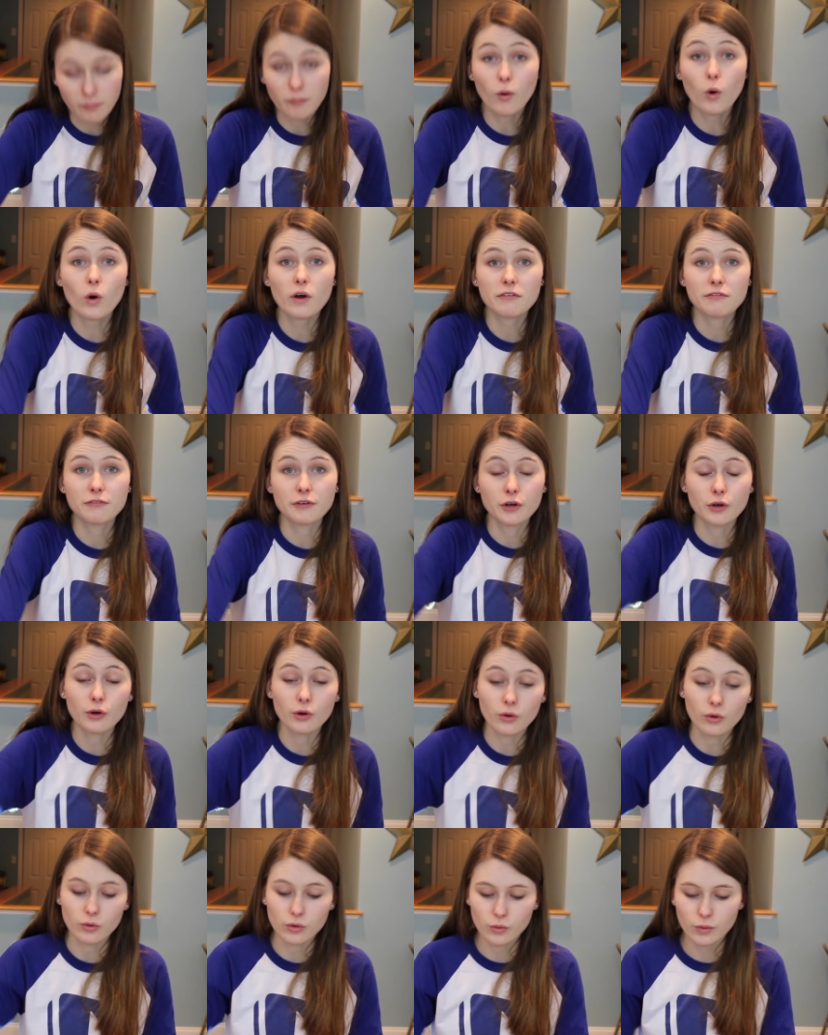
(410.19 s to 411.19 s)
More
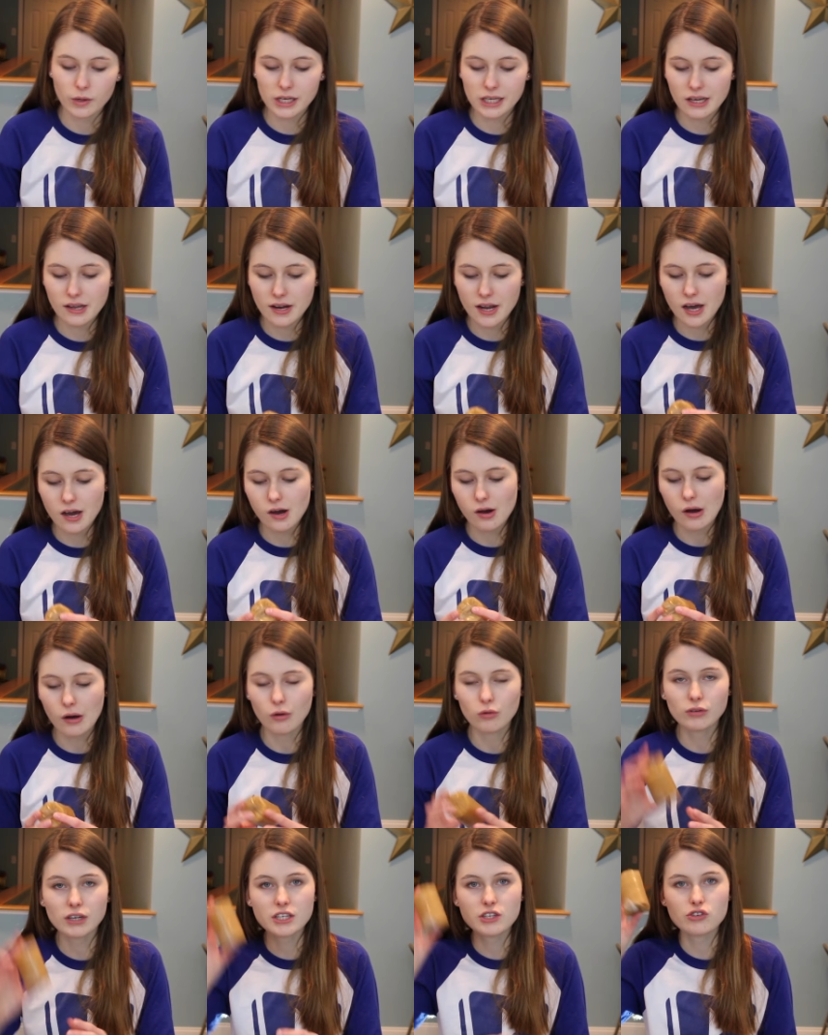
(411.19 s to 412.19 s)
food, what do you
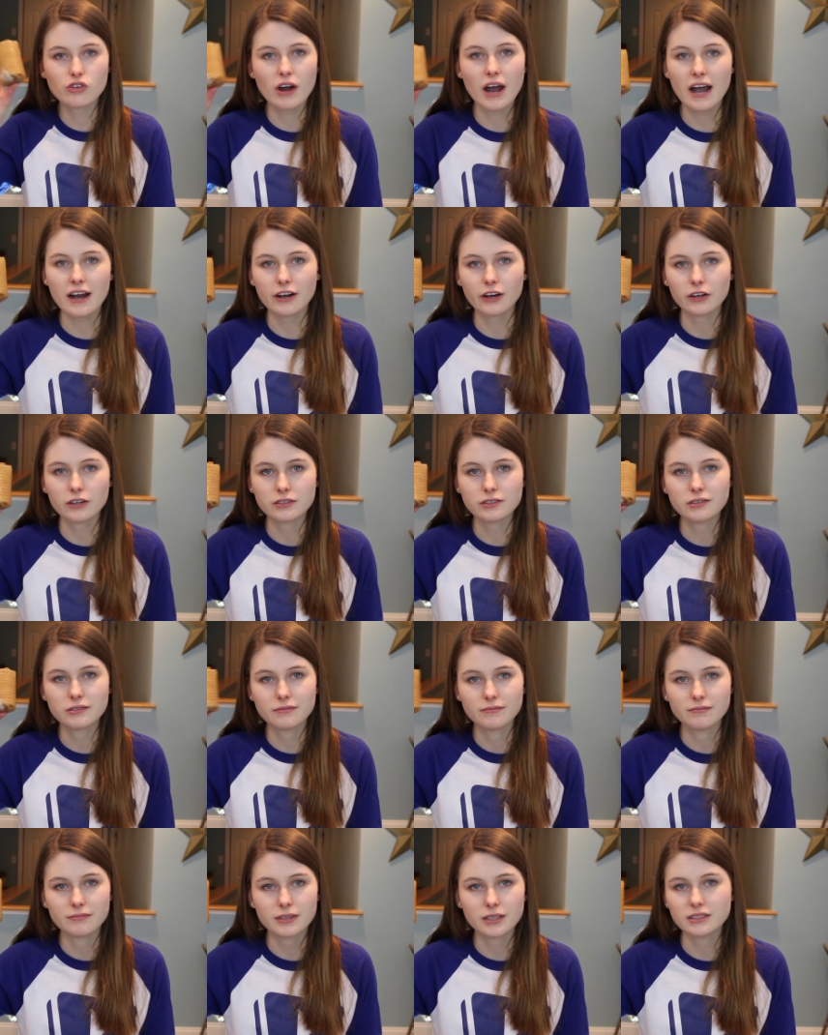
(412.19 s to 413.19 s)
know, Ritz crackers
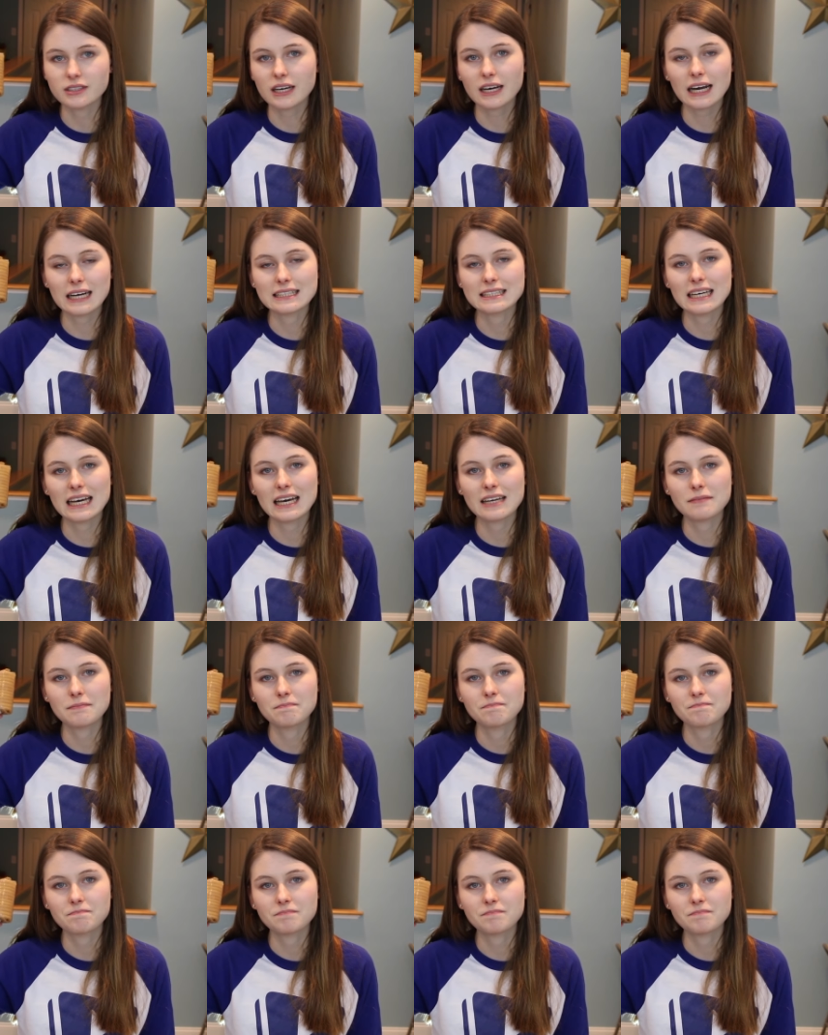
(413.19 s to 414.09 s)
because like I said